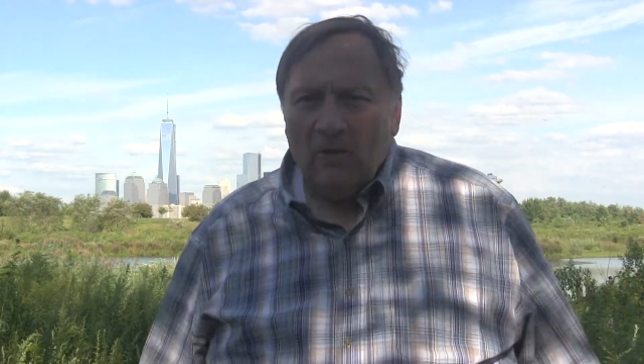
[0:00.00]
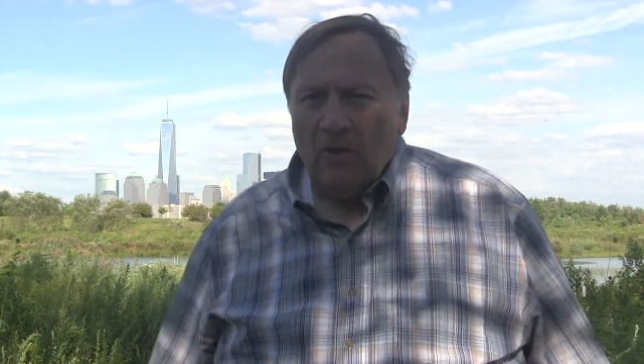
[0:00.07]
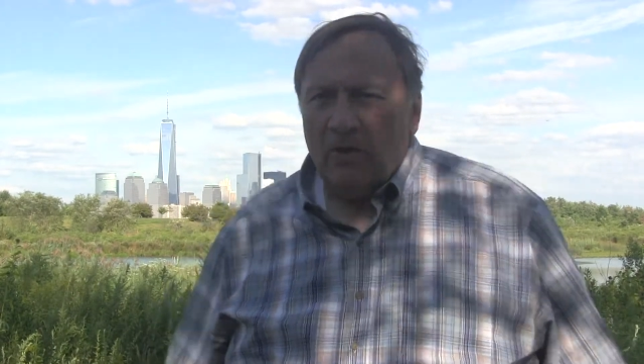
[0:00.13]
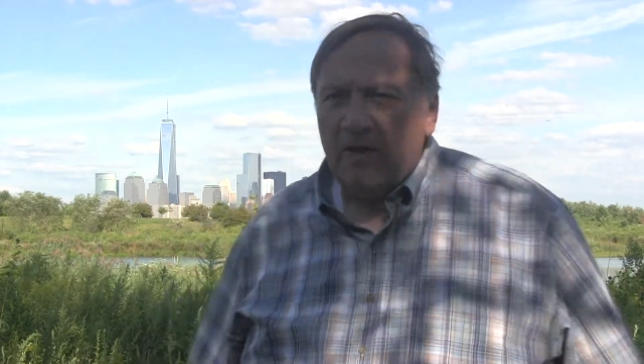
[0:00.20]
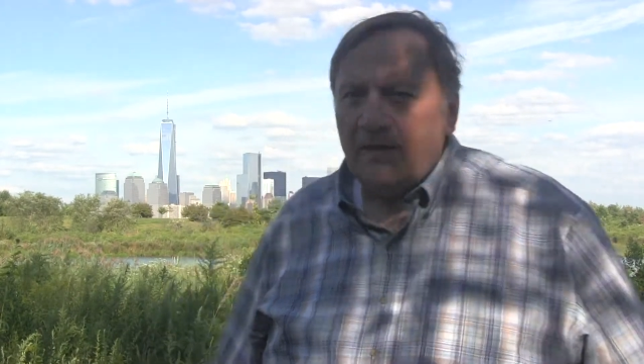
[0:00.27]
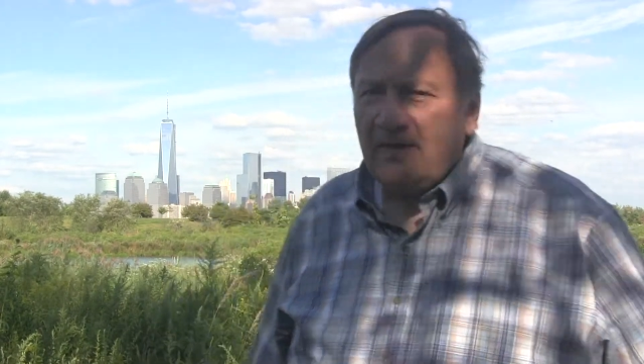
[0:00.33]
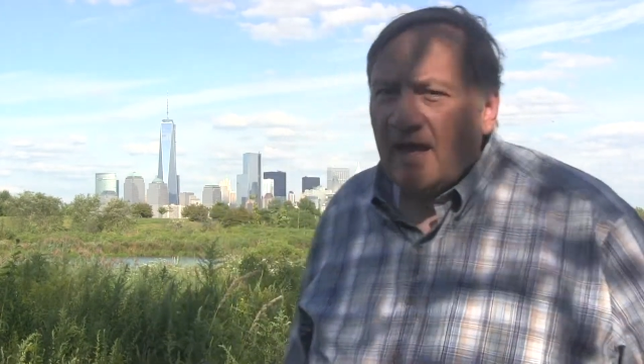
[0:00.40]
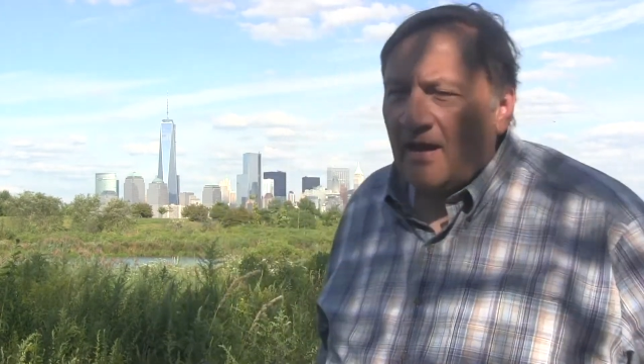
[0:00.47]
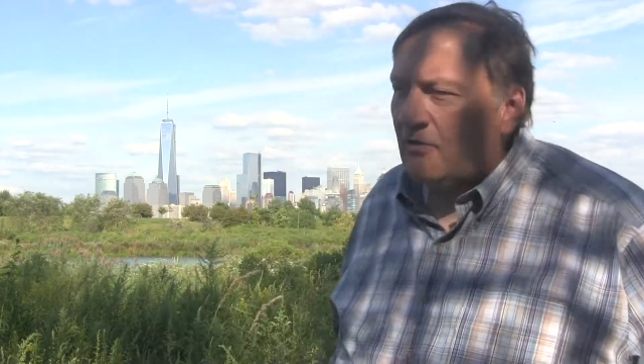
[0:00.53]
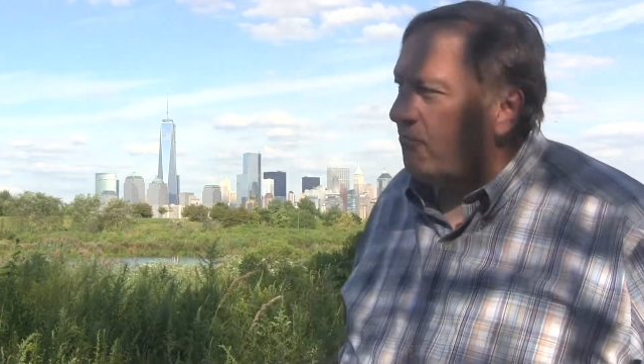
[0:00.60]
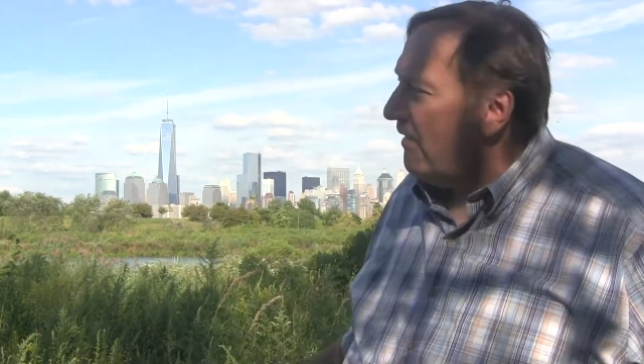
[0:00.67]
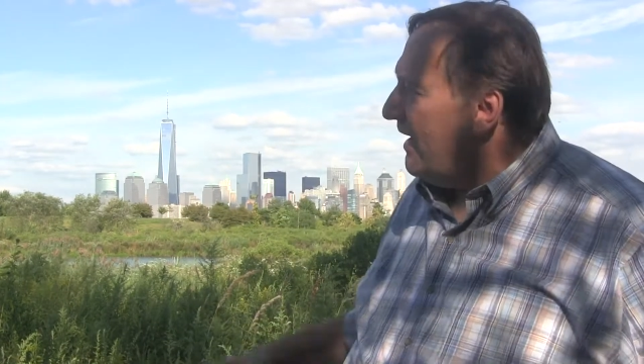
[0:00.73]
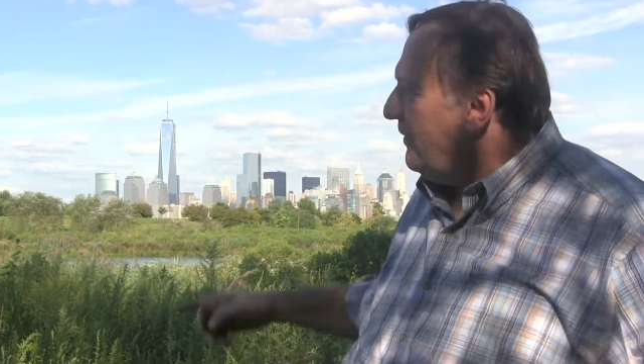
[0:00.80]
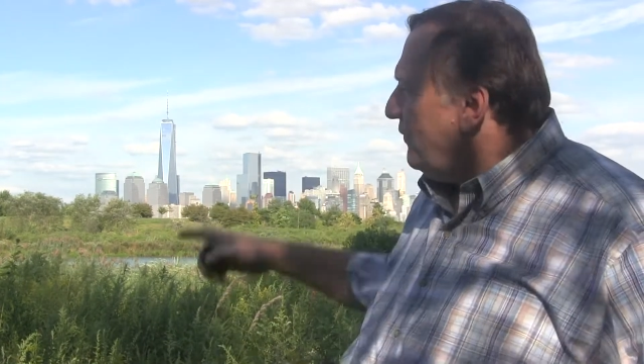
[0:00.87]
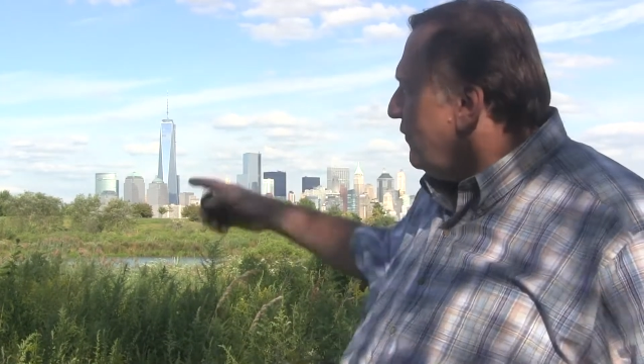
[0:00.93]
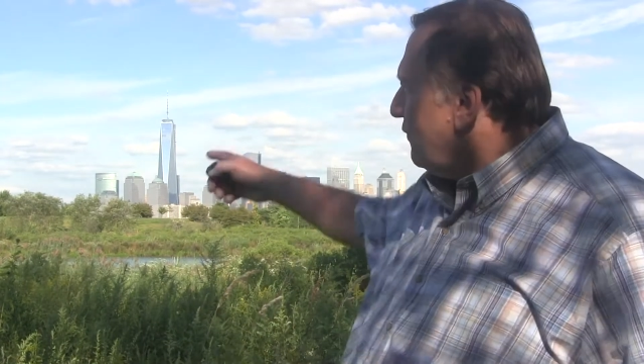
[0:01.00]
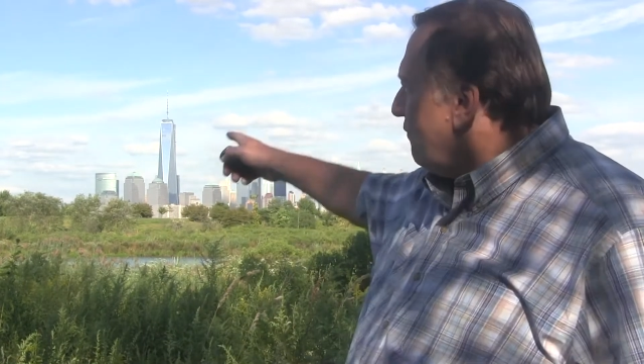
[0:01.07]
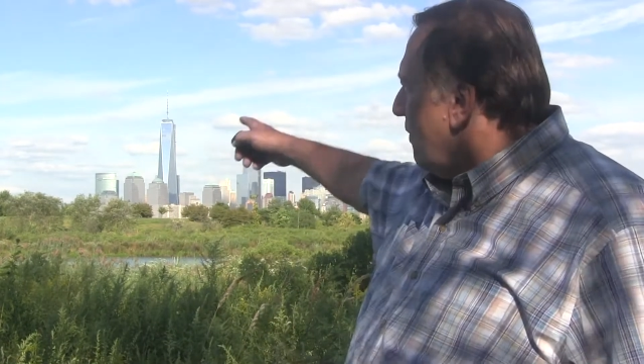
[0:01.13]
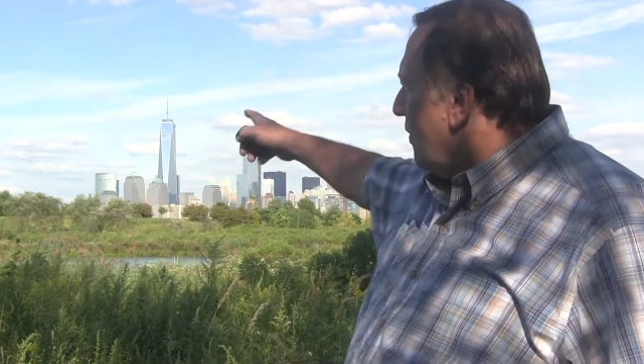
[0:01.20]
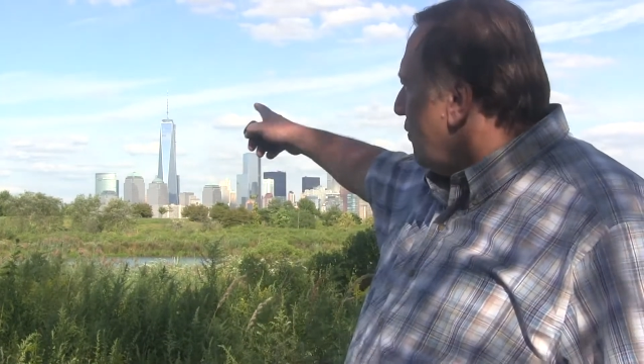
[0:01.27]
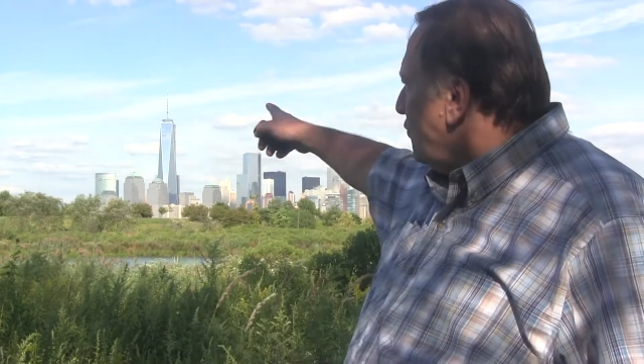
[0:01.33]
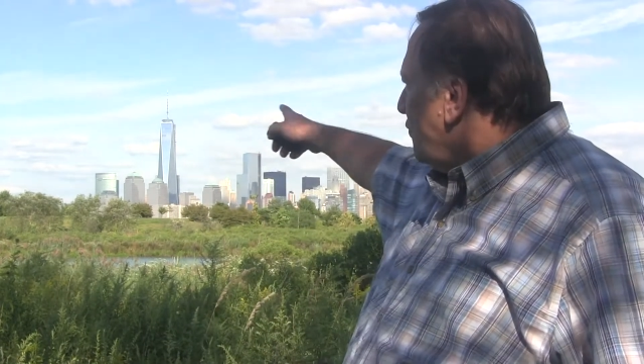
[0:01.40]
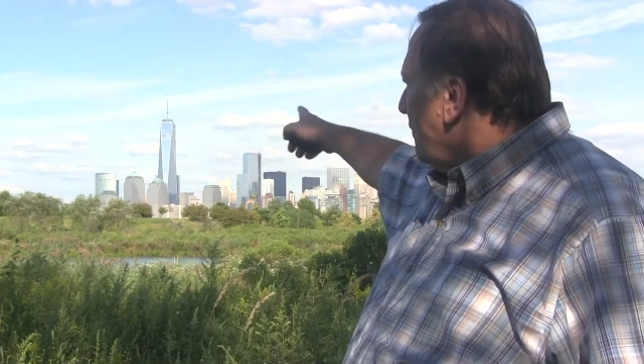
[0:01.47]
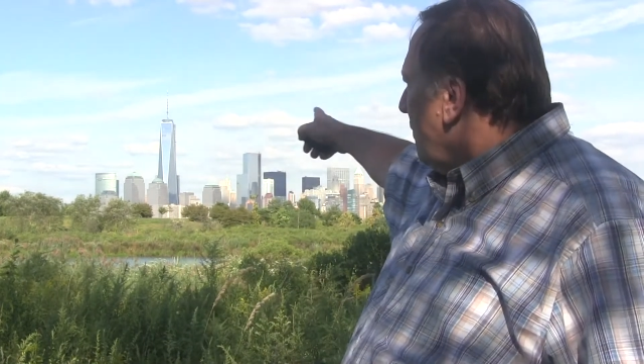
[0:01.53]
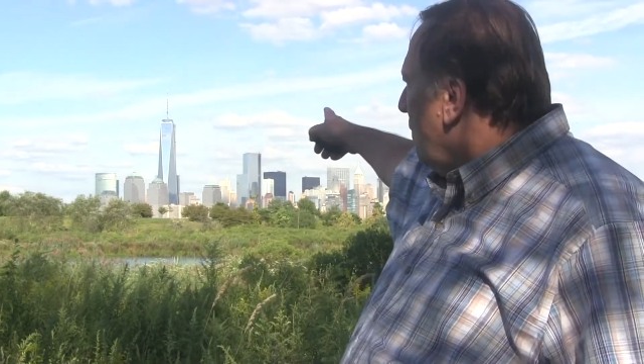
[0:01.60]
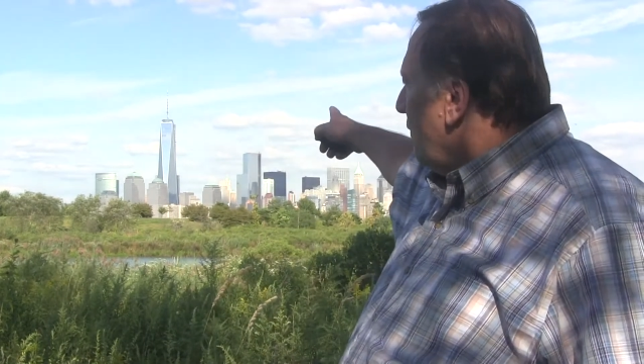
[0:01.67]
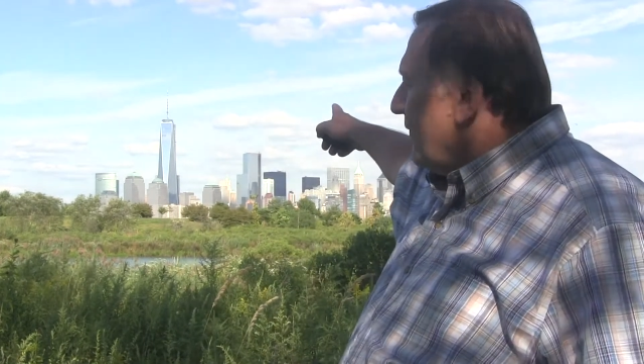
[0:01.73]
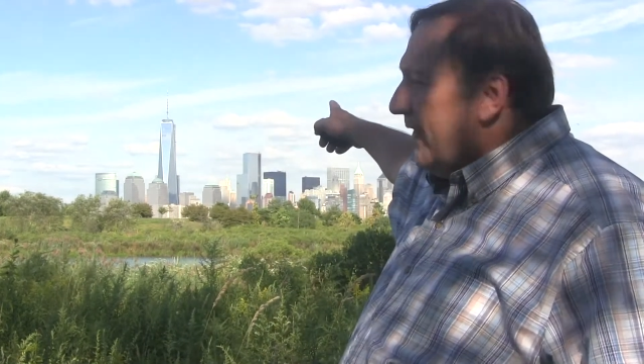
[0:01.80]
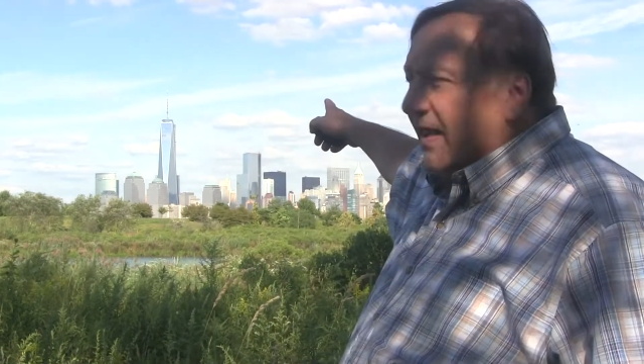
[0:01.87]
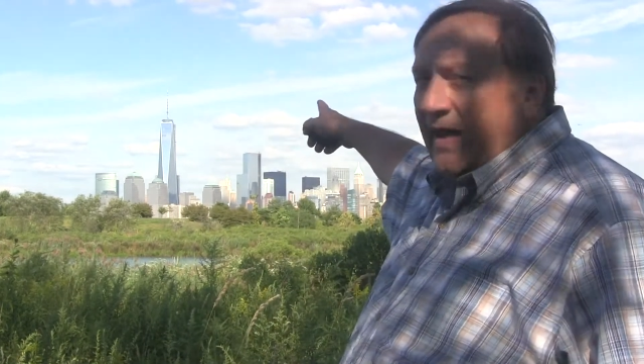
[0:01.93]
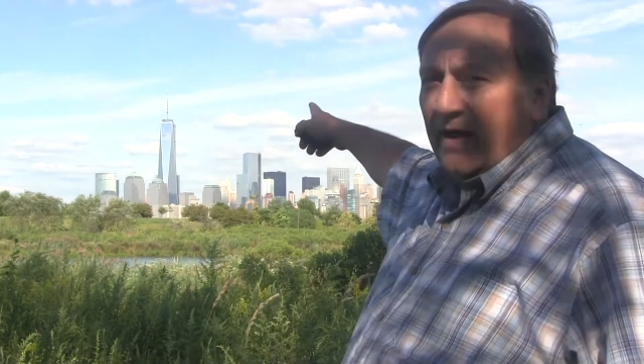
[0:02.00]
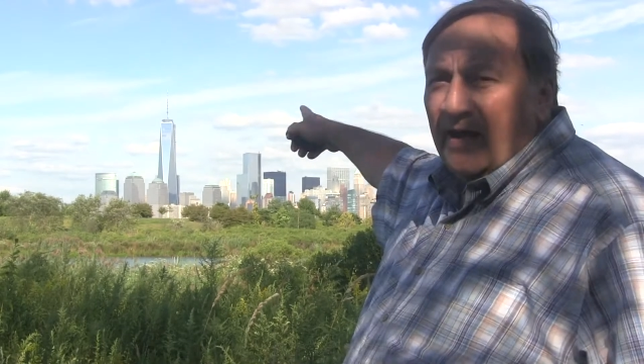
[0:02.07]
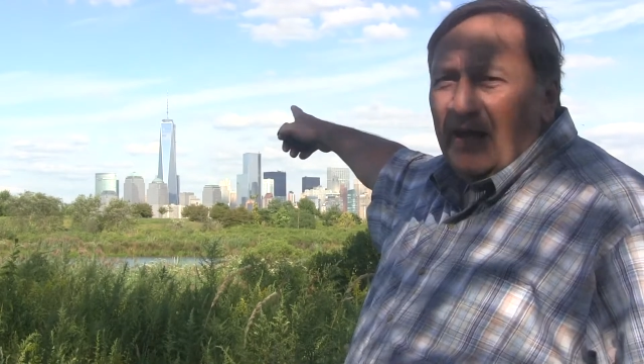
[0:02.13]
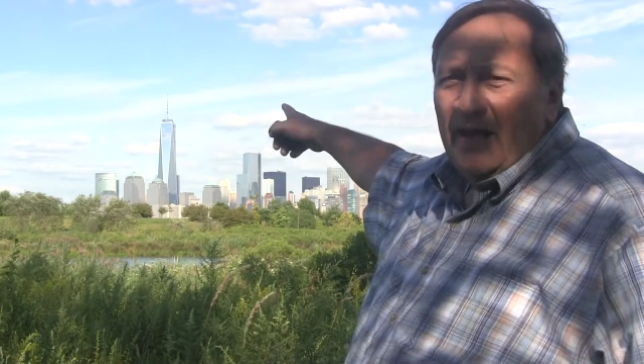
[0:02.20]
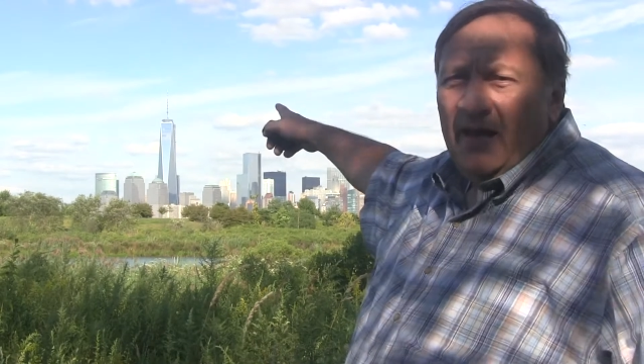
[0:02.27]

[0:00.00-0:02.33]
Look at that great structure over there.